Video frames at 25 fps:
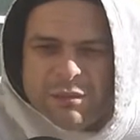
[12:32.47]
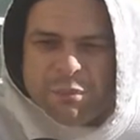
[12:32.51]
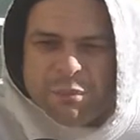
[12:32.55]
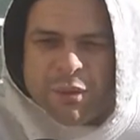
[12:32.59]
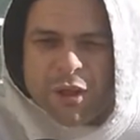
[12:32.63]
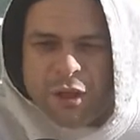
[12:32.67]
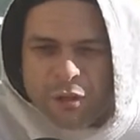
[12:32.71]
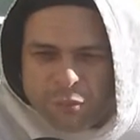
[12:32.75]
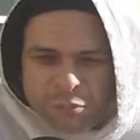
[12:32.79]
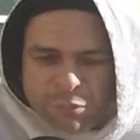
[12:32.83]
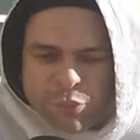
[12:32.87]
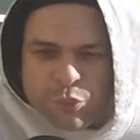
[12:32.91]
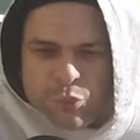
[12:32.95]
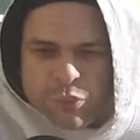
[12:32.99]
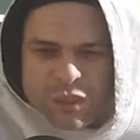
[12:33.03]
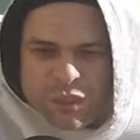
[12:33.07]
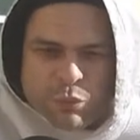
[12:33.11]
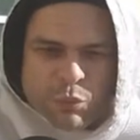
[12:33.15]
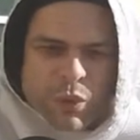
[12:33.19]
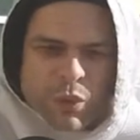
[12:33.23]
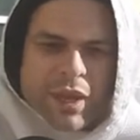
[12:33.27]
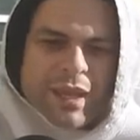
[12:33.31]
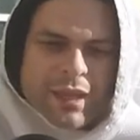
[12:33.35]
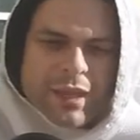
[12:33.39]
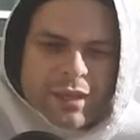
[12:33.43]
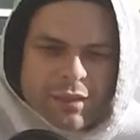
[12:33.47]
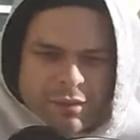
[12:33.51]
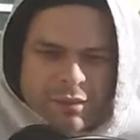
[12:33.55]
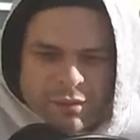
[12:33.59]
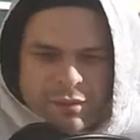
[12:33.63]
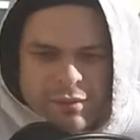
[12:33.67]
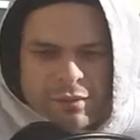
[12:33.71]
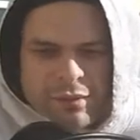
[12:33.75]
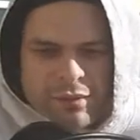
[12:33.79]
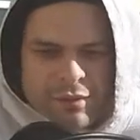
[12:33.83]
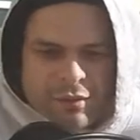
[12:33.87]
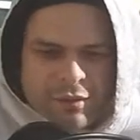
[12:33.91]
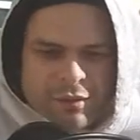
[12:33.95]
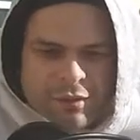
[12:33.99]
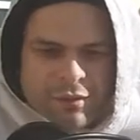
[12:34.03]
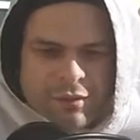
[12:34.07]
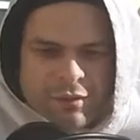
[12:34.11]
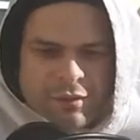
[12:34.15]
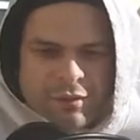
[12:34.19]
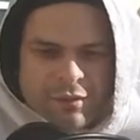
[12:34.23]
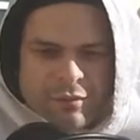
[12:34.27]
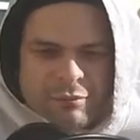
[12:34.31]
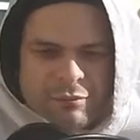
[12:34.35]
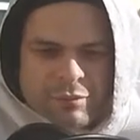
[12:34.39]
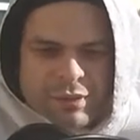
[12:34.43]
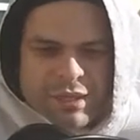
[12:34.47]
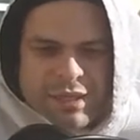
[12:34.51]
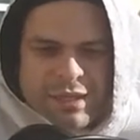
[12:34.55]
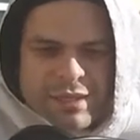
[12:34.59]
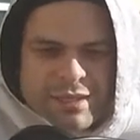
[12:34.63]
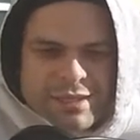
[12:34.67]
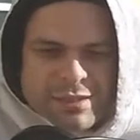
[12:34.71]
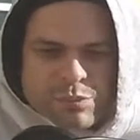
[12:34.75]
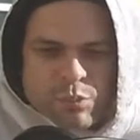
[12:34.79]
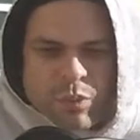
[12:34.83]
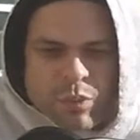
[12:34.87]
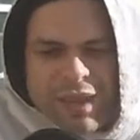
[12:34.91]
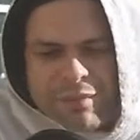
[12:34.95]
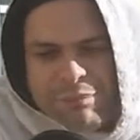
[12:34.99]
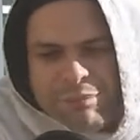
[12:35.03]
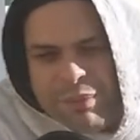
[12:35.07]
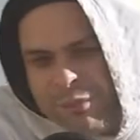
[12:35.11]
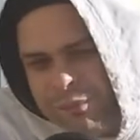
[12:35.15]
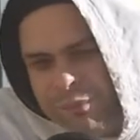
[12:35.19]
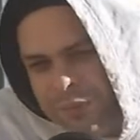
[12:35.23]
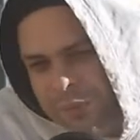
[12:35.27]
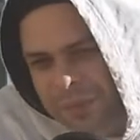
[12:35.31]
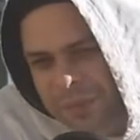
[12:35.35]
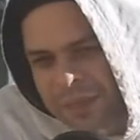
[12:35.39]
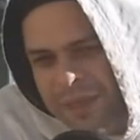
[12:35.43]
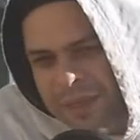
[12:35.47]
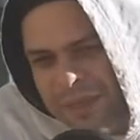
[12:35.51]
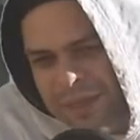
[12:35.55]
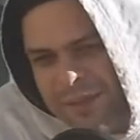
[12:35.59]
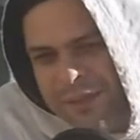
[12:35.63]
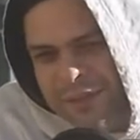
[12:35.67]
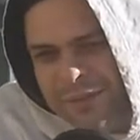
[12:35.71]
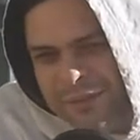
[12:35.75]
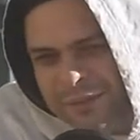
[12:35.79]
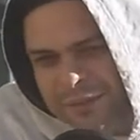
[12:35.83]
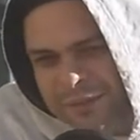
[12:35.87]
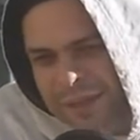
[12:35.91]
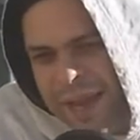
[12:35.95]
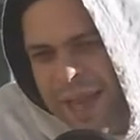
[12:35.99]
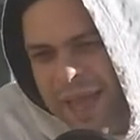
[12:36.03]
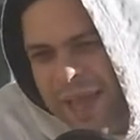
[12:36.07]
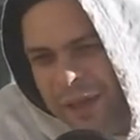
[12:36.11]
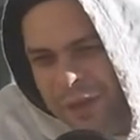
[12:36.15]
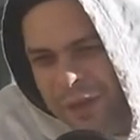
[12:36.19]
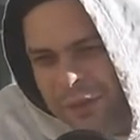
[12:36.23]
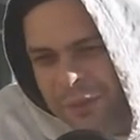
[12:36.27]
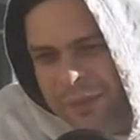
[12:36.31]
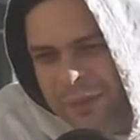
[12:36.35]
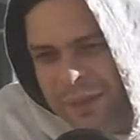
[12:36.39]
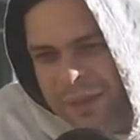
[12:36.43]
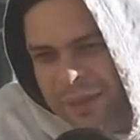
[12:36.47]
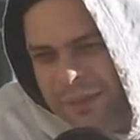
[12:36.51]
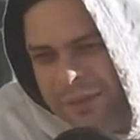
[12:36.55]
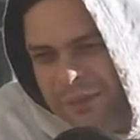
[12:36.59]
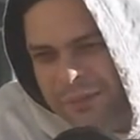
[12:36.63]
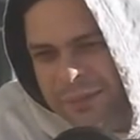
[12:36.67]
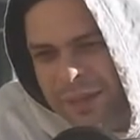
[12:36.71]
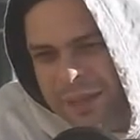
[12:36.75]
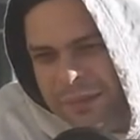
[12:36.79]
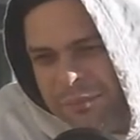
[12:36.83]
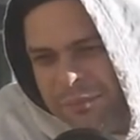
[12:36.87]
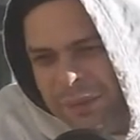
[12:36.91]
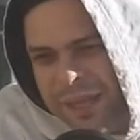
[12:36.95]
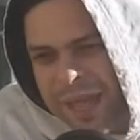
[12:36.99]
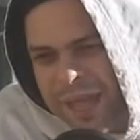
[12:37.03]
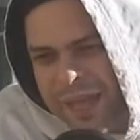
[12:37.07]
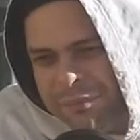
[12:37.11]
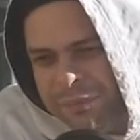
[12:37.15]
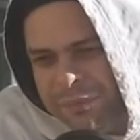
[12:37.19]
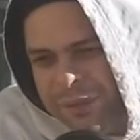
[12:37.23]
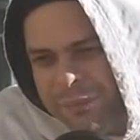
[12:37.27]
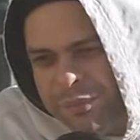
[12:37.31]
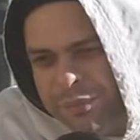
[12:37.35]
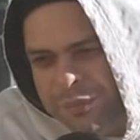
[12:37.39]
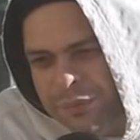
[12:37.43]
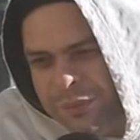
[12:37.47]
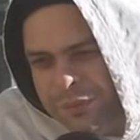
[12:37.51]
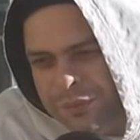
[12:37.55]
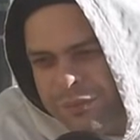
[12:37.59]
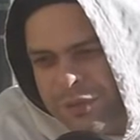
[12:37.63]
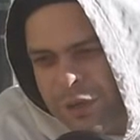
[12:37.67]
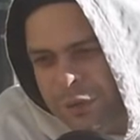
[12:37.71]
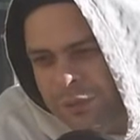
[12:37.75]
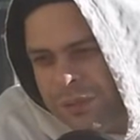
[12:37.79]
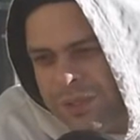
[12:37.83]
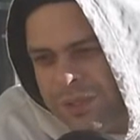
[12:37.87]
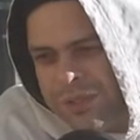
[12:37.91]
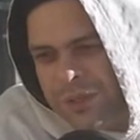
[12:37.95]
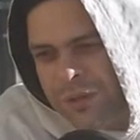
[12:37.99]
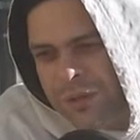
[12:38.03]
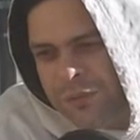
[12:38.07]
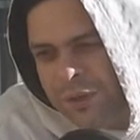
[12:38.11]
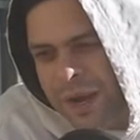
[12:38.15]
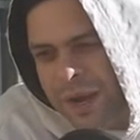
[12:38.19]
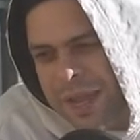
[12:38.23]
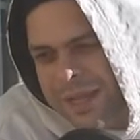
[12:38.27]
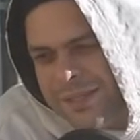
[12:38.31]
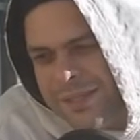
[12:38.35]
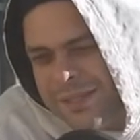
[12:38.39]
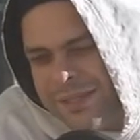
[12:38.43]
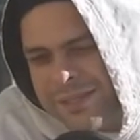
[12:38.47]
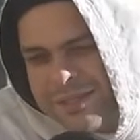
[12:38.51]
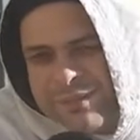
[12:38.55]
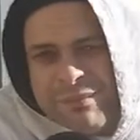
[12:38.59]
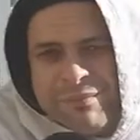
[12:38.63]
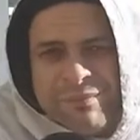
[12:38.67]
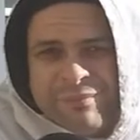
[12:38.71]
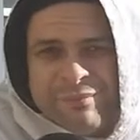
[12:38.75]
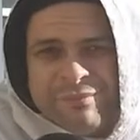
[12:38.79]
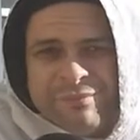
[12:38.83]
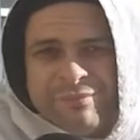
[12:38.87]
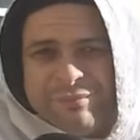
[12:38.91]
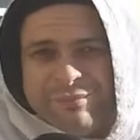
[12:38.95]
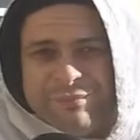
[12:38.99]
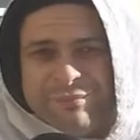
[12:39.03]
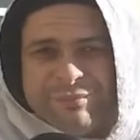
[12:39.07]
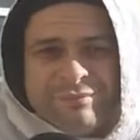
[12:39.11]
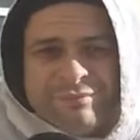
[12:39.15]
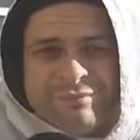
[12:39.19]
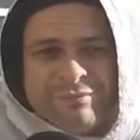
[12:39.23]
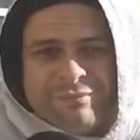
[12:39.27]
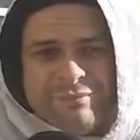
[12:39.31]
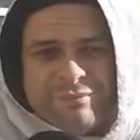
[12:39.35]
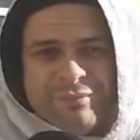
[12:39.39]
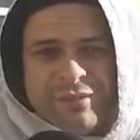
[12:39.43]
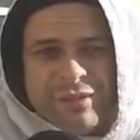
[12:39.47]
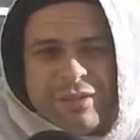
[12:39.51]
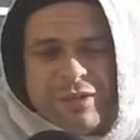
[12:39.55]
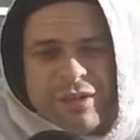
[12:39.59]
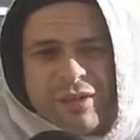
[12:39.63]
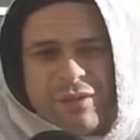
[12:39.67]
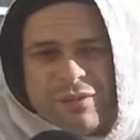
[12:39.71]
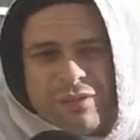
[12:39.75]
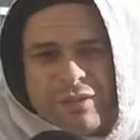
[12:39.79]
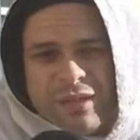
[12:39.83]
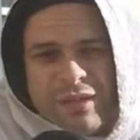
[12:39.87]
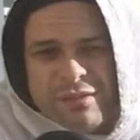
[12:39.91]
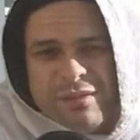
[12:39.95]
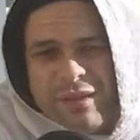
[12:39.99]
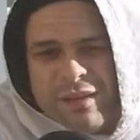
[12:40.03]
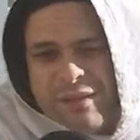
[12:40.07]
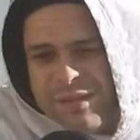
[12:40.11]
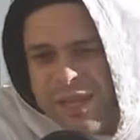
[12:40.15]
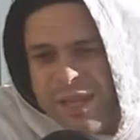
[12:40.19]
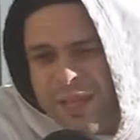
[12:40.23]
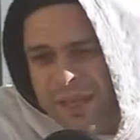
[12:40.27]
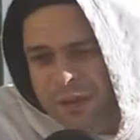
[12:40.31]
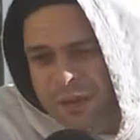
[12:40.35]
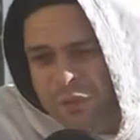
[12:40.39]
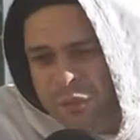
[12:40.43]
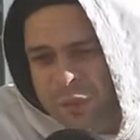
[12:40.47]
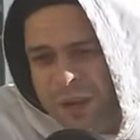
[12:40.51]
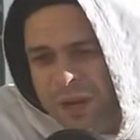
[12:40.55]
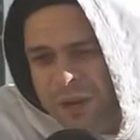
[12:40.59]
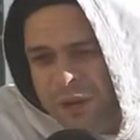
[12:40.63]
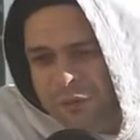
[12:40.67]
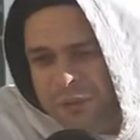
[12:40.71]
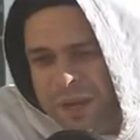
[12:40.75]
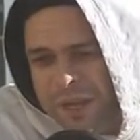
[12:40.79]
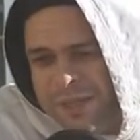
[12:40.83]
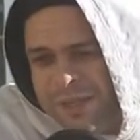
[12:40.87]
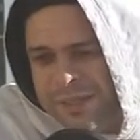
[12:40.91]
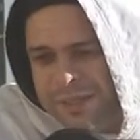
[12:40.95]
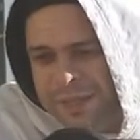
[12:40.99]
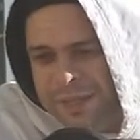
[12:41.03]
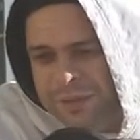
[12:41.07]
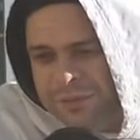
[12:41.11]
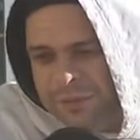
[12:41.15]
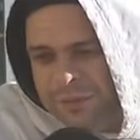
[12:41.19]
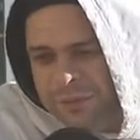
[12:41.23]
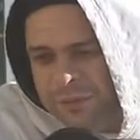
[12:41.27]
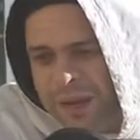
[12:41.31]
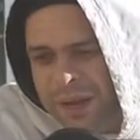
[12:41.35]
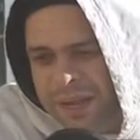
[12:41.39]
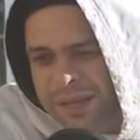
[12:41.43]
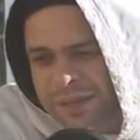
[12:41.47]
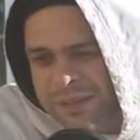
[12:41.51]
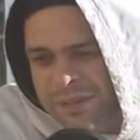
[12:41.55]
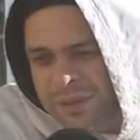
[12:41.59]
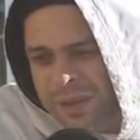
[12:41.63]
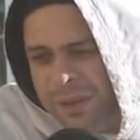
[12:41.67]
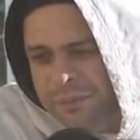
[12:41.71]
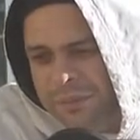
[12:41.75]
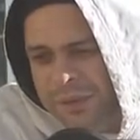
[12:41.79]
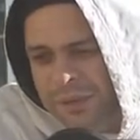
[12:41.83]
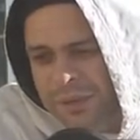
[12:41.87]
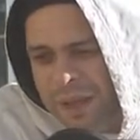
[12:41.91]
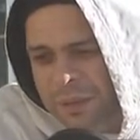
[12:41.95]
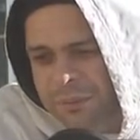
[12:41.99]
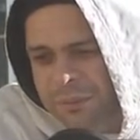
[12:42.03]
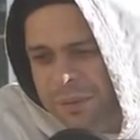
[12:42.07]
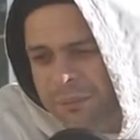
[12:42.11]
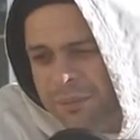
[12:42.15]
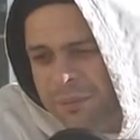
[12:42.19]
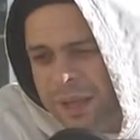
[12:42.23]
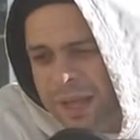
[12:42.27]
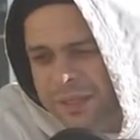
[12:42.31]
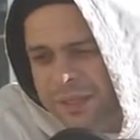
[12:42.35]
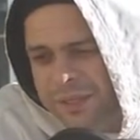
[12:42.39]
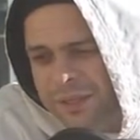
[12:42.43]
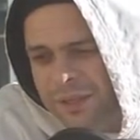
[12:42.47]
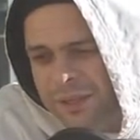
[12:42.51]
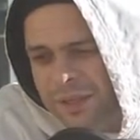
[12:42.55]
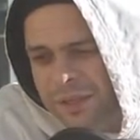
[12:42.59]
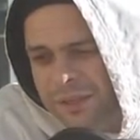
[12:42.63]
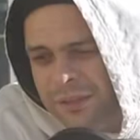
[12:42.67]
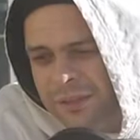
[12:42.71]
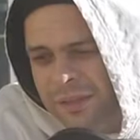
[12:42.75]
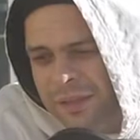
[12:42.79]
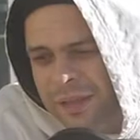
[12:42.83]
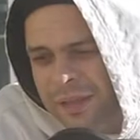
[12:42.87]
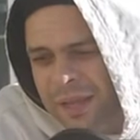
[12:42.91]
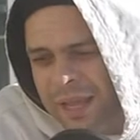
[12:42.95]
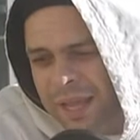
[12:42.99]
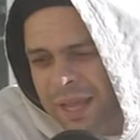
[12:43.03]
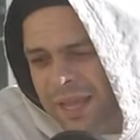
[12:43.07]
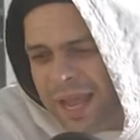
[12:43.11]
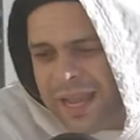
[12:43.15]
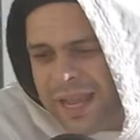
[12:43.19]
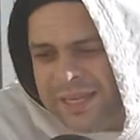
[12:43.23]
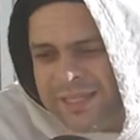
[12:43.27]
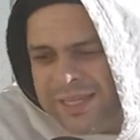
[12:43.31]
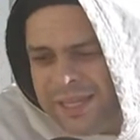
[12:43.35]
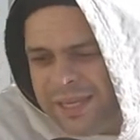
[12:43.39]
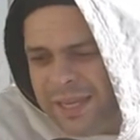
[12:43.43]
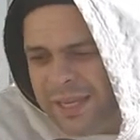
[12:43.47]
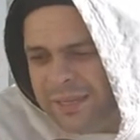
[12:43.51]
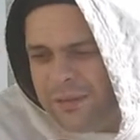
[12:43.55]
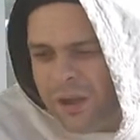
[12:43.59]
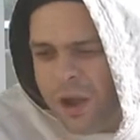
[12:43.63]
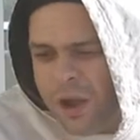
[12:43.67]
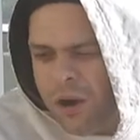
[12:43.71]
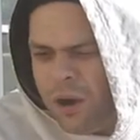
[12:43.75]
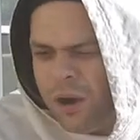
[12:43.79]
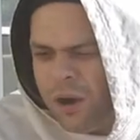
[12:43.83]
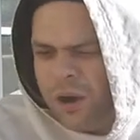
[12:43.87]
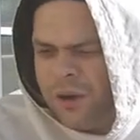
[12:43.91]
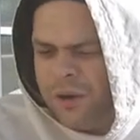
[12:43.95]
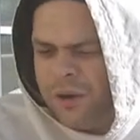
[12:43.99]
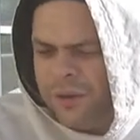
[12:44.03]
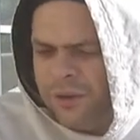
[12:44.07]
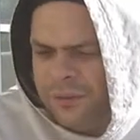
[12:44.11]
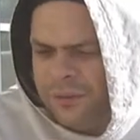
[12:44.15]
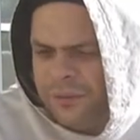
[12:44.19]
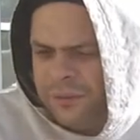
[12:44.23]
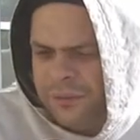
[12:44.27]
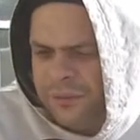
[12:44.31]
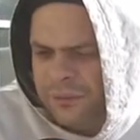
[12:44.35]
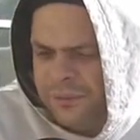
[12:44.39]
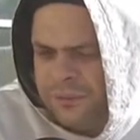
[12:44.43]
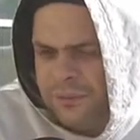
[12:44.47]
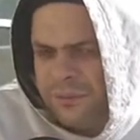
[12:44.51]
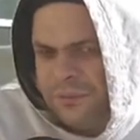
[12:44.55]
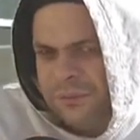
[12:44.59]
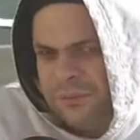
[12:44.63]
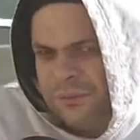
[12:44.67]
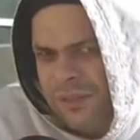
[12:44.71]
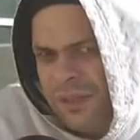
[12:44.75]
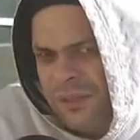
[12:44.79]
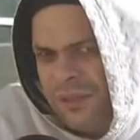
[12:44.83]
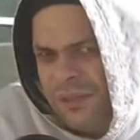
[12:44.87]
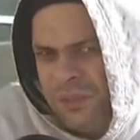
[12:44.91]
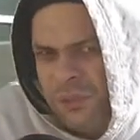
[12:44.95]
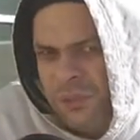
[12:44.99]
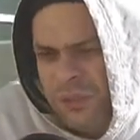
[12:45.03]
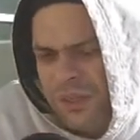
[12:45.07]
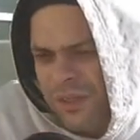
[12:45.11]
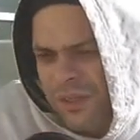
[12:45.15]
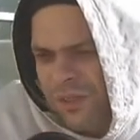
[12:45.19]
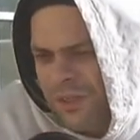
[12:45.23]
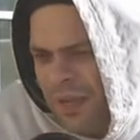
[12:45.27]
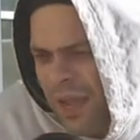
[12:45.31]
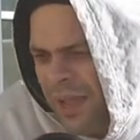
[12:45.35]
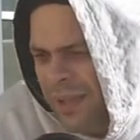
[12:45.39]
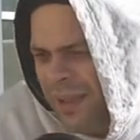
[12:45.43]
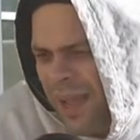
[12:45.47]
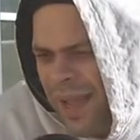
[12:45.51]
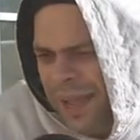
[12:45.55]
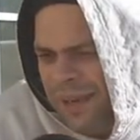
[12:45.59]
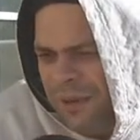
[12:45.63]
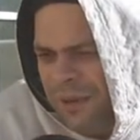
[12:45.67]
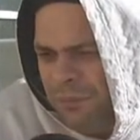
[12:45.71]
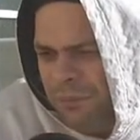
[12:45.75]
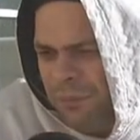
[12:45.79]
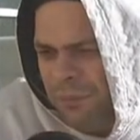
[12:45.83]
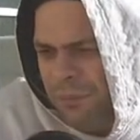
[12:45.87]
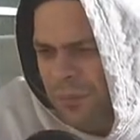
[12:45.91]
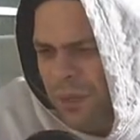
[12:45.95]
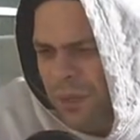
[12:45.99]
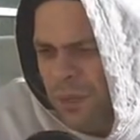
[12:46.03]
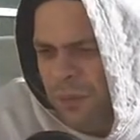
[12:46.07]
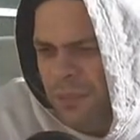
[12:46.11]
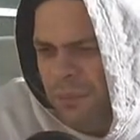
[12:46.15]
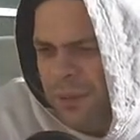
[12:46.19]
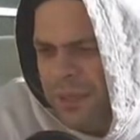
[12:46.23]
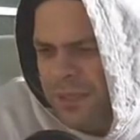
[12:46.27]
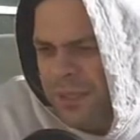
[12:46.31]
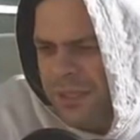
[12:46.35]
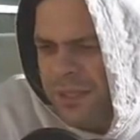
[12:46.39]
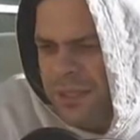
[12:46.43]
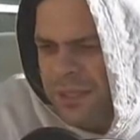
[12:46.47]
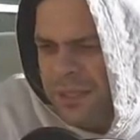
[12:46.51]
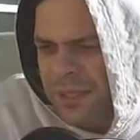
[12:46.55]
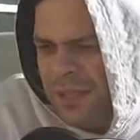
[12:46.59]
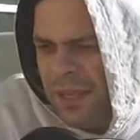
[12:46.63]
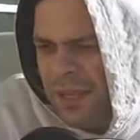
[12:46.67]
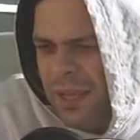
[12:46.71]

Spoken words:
Paul Mooney way. Because white people think now that black people don't deserve rights. You know, they're taking away our rights left and right. So I'm gonna mock y'all. And I did it hard on Twitter. I didn't pull no punches.